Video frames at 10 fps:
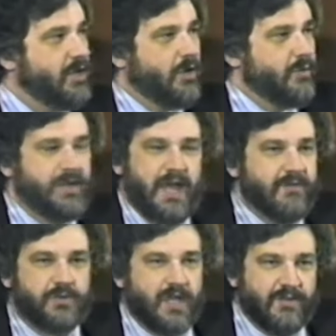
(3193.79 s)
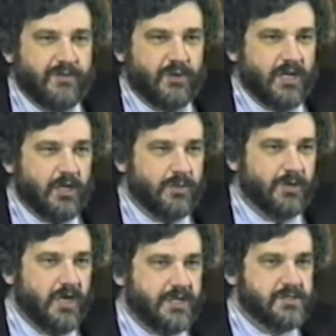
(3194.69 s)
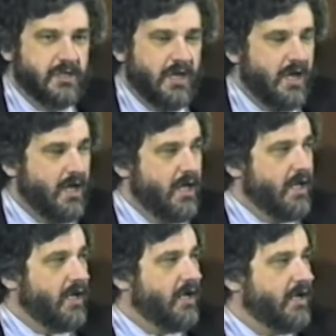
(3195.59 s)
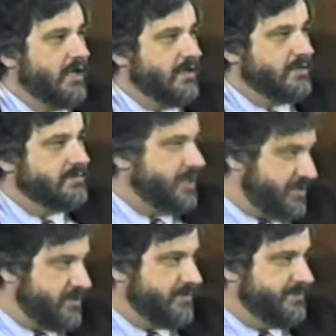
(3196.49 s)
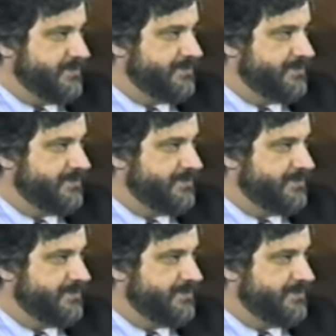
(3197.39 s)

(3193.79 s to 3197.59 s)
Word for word: you know, it would have to have a very low price. Uh, yes, sir.